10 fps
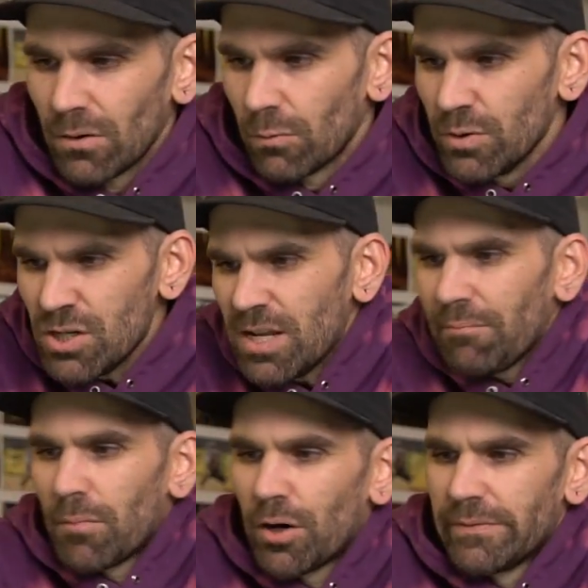We should have
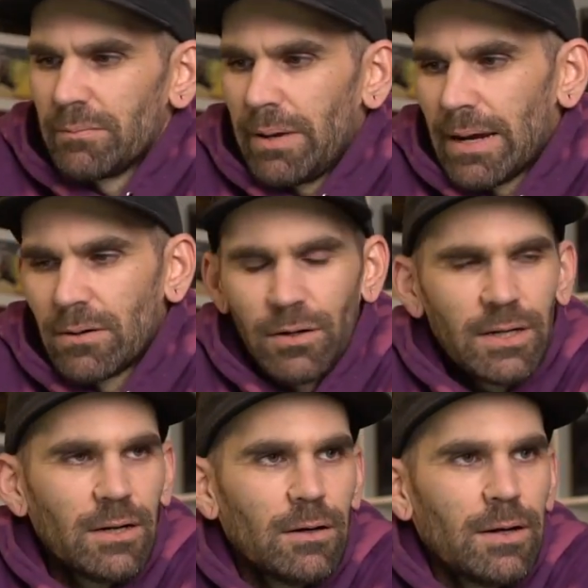Marvin back on here,